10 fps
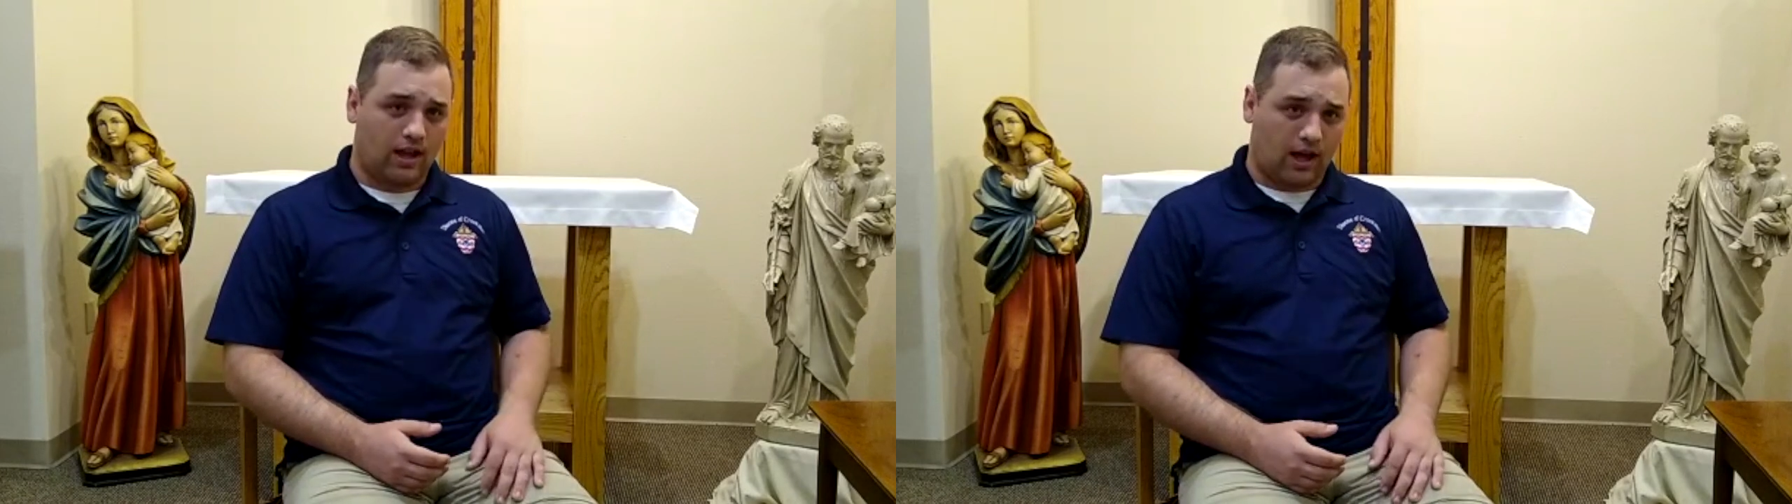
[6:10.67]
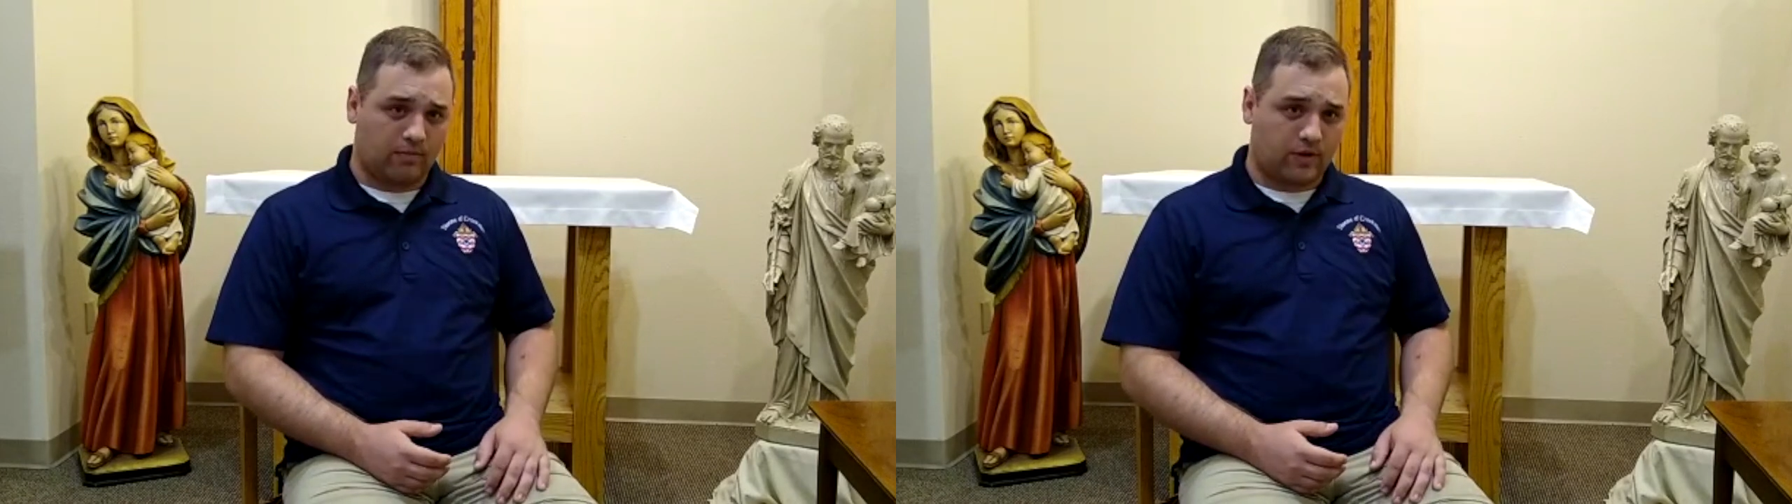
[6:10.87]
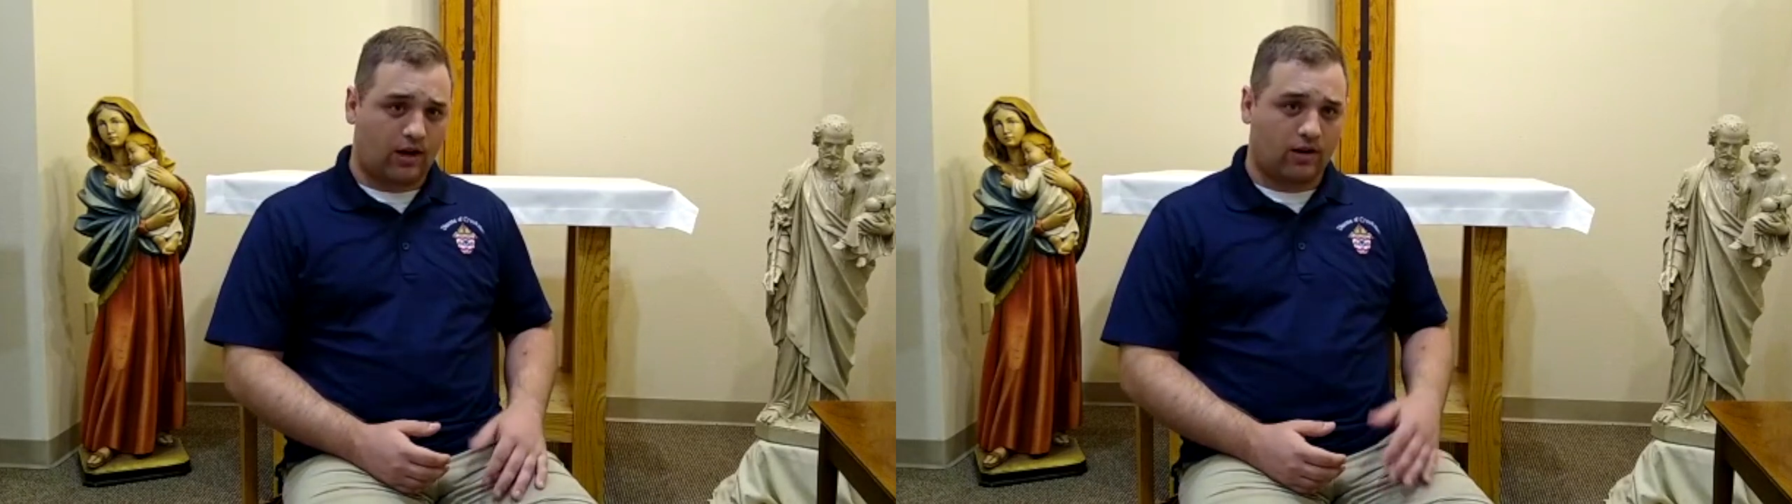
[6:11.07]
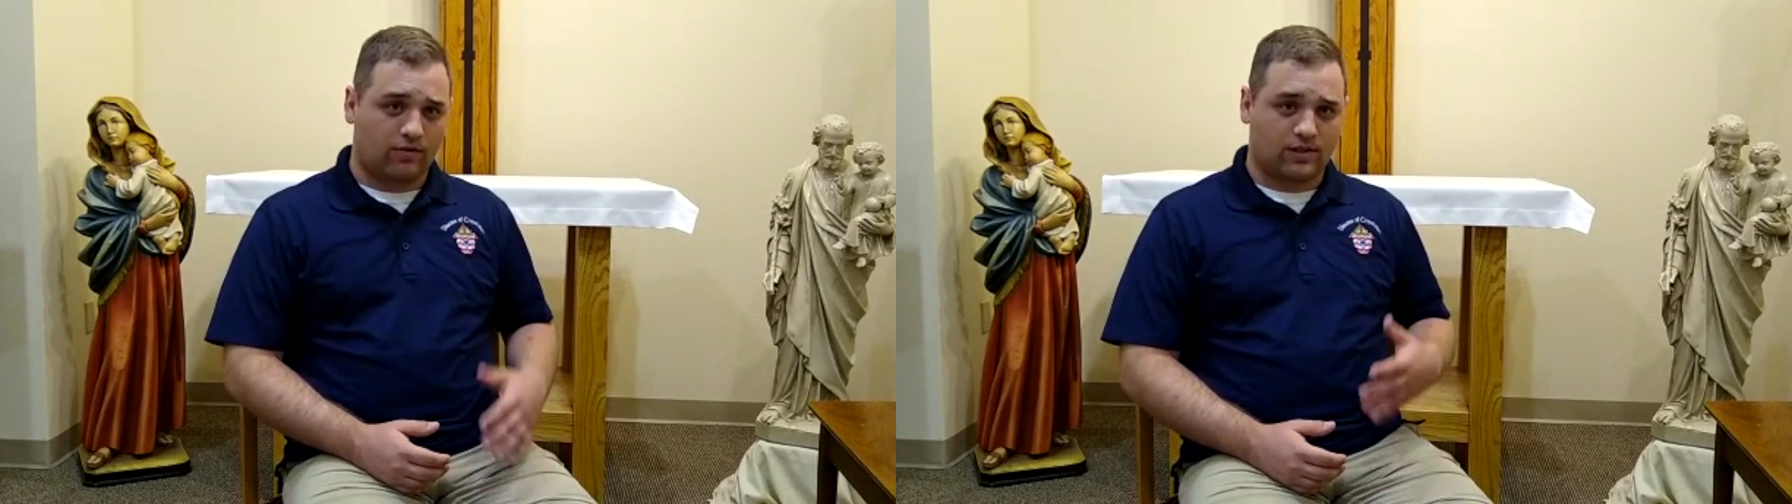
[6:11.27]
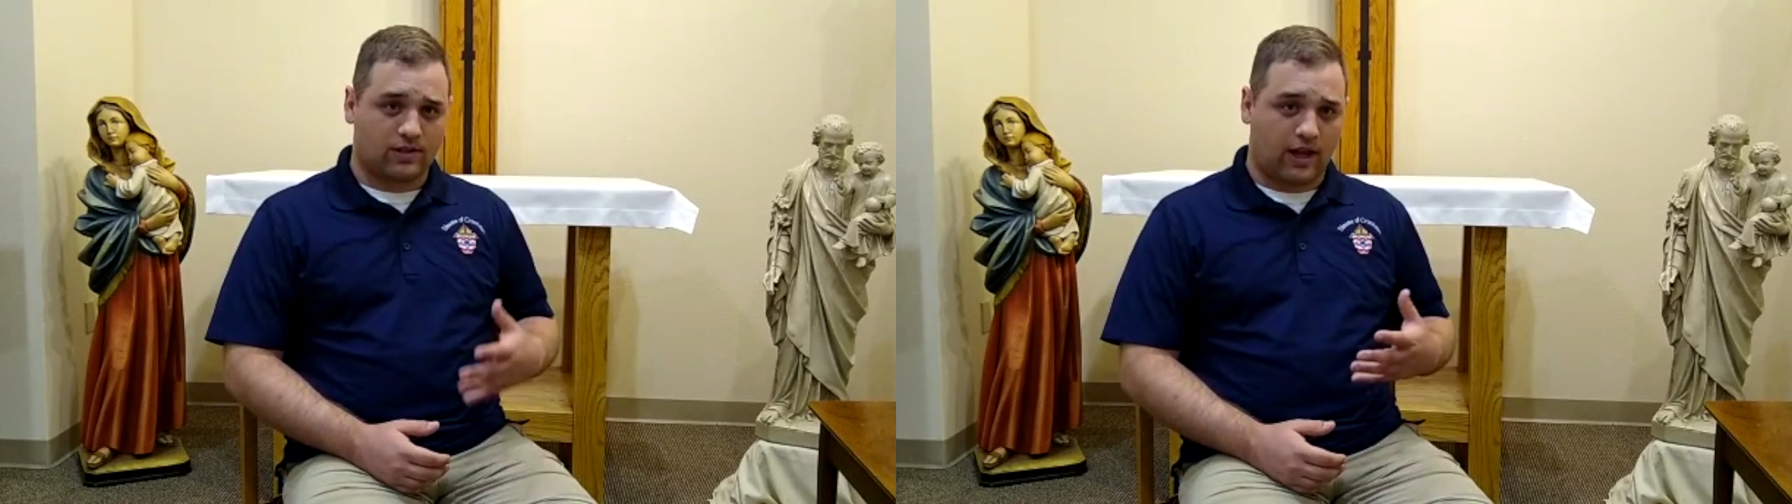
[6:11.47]
I'm tired
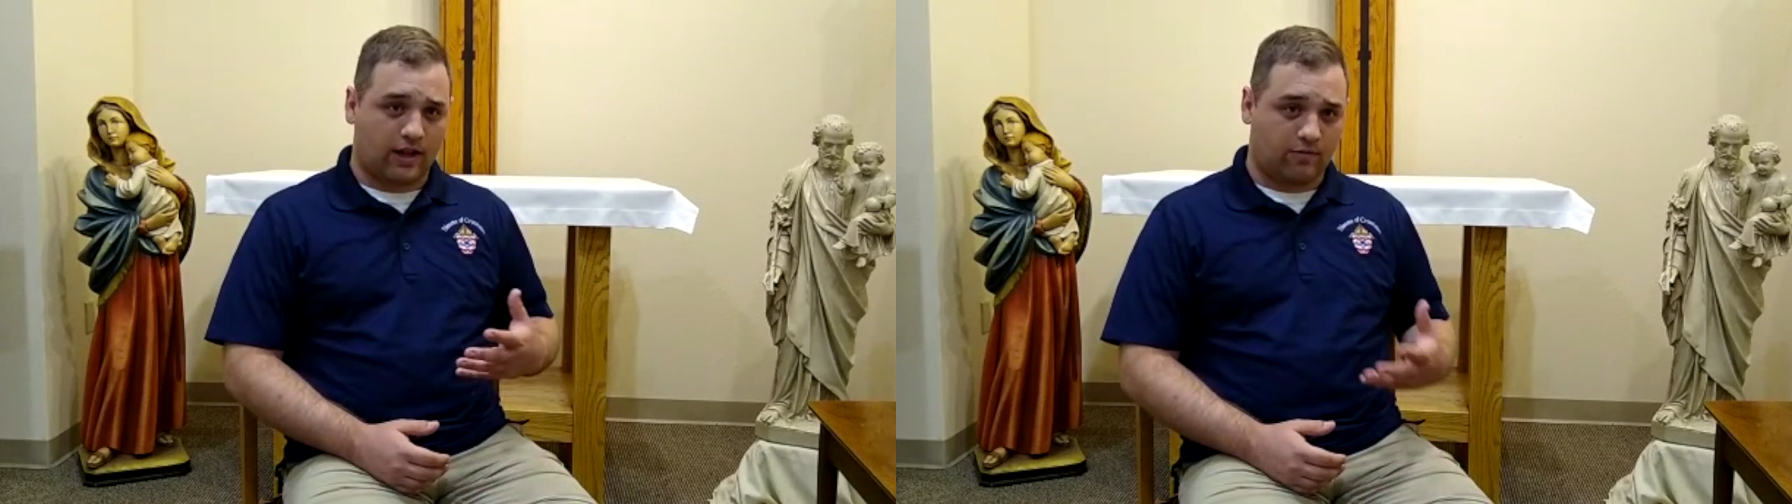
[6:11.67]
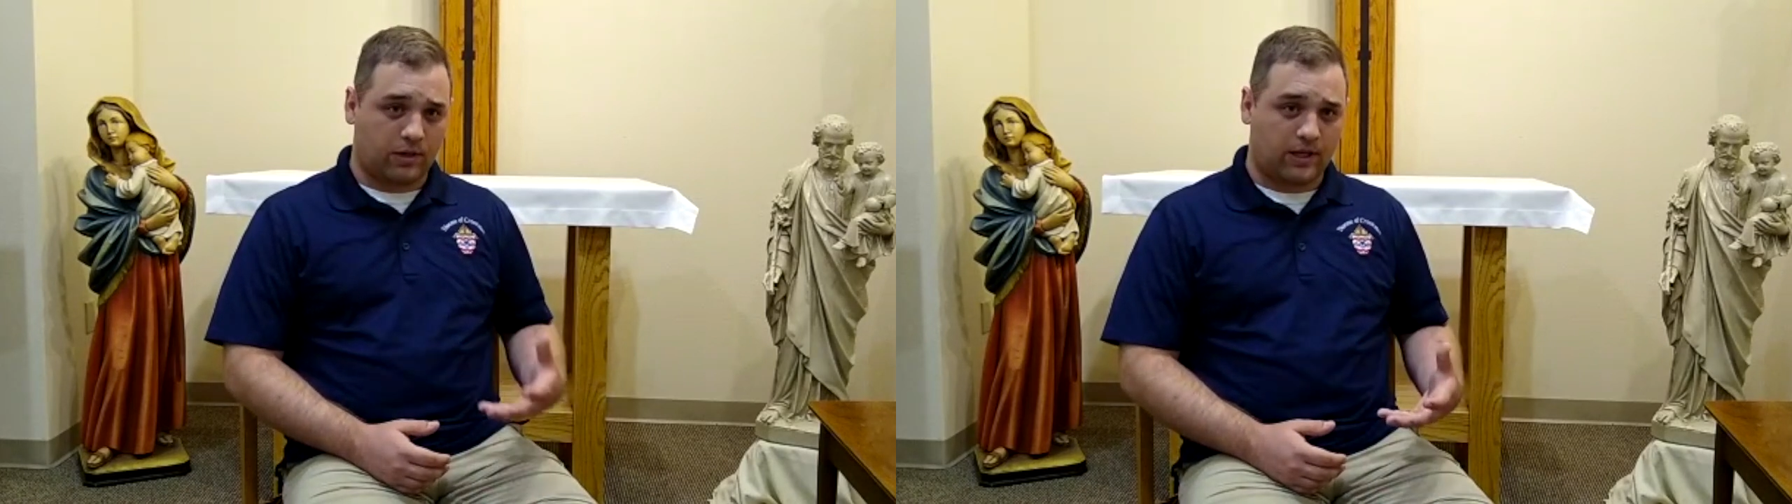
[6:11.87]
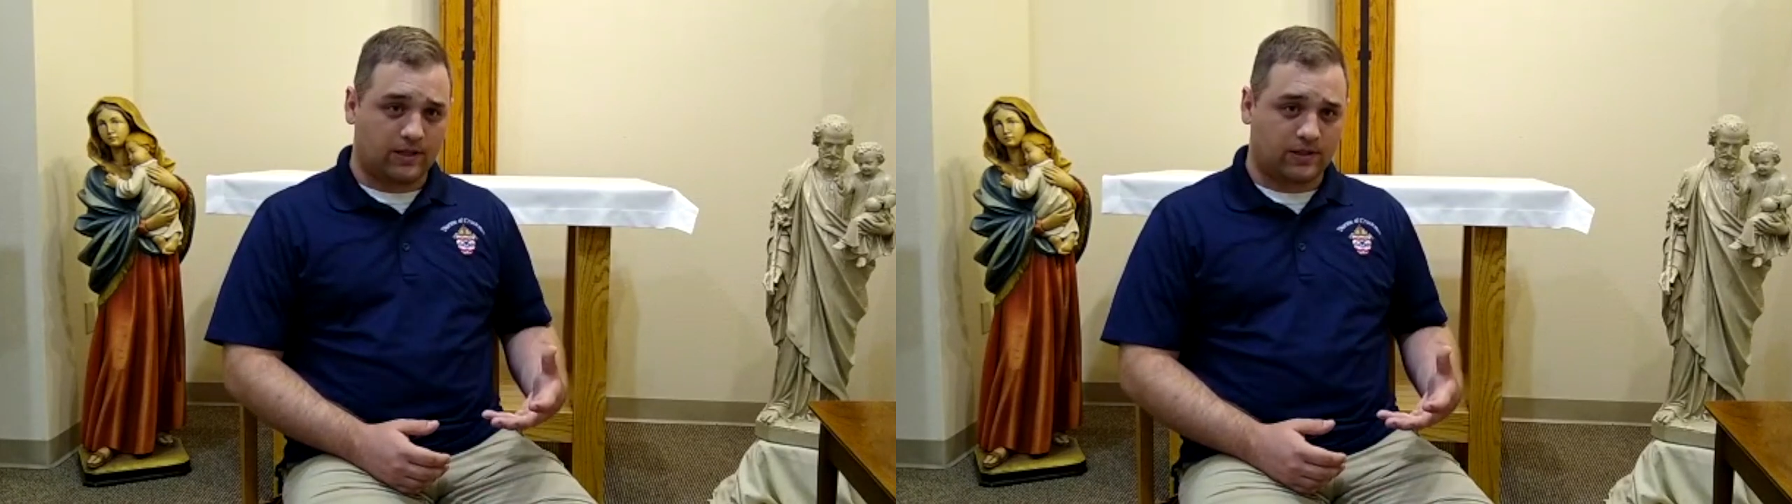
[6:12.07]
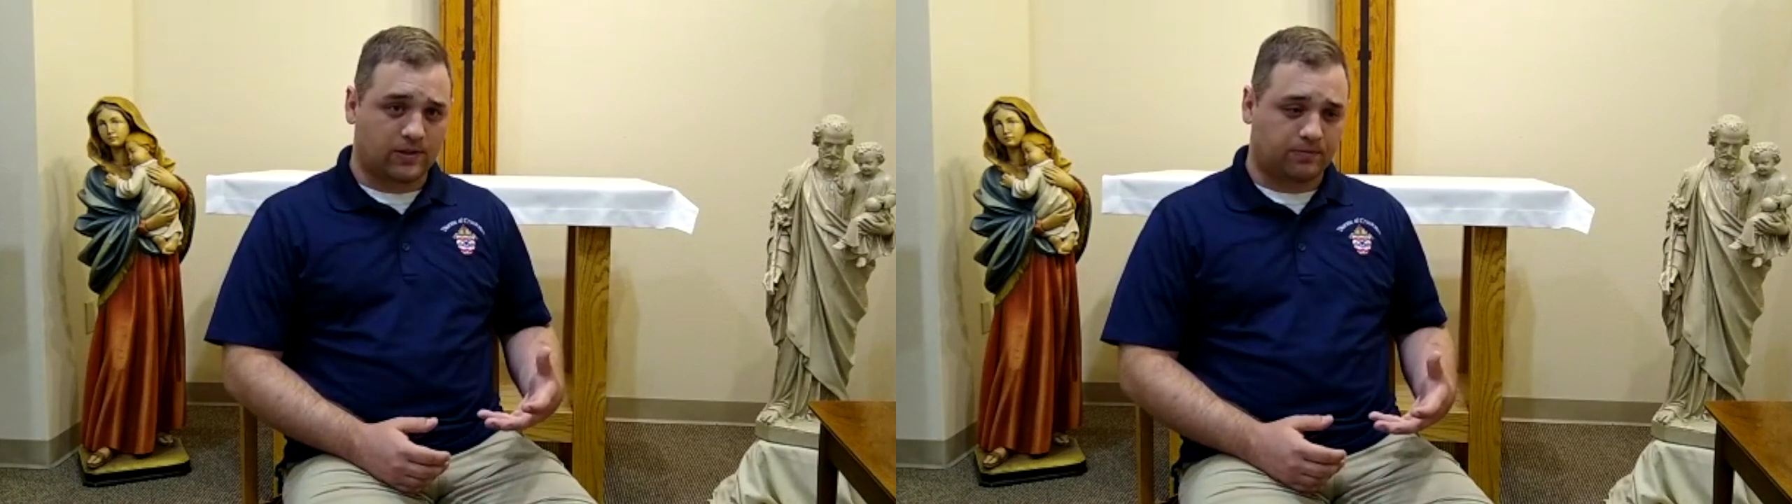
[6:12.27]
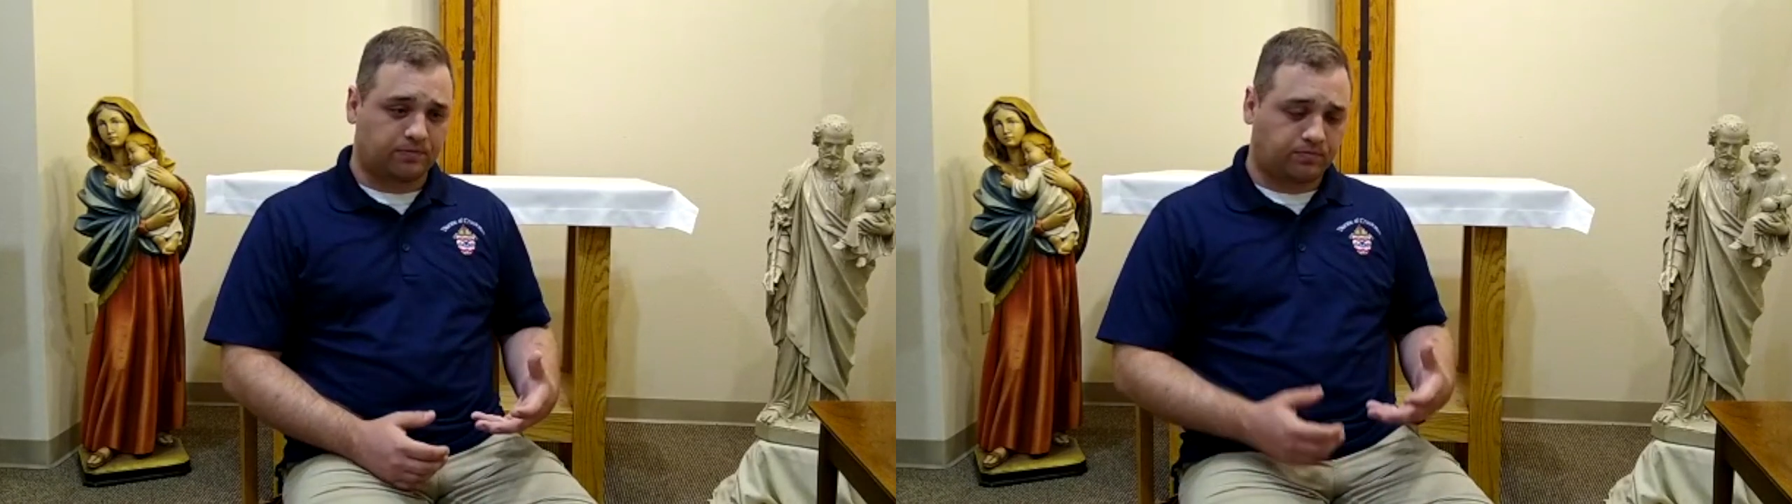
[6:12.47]
of this lack of
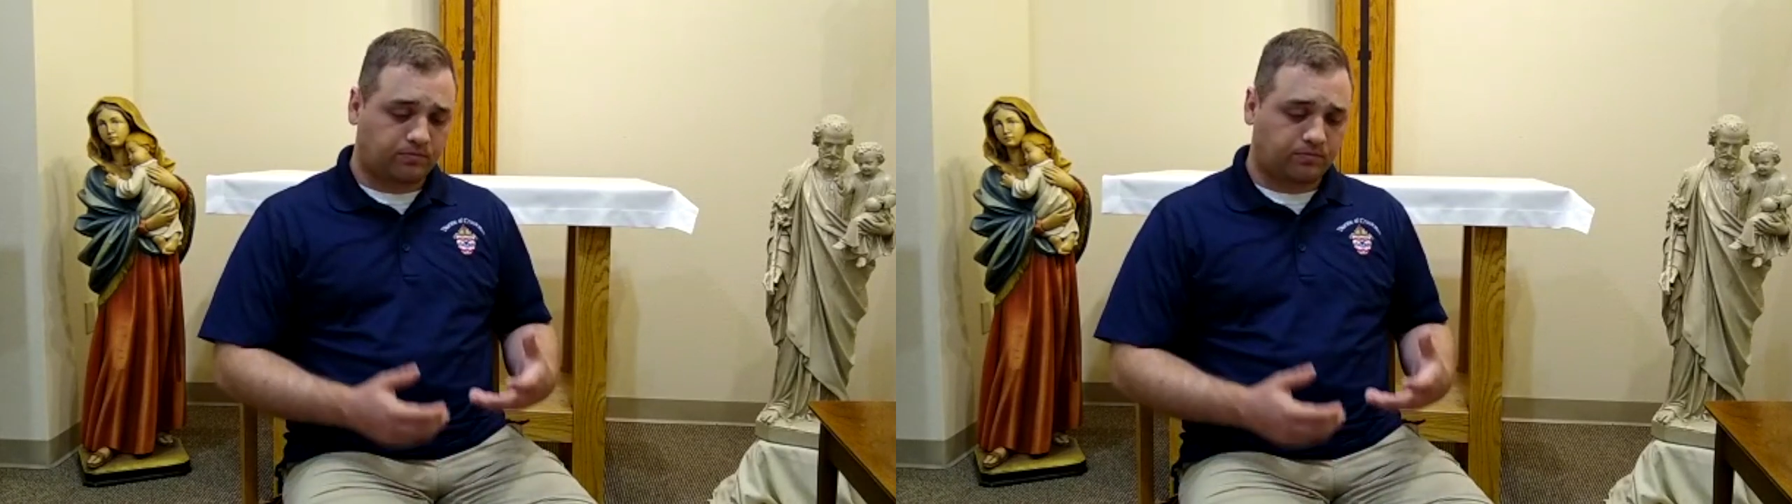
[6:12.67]
peace.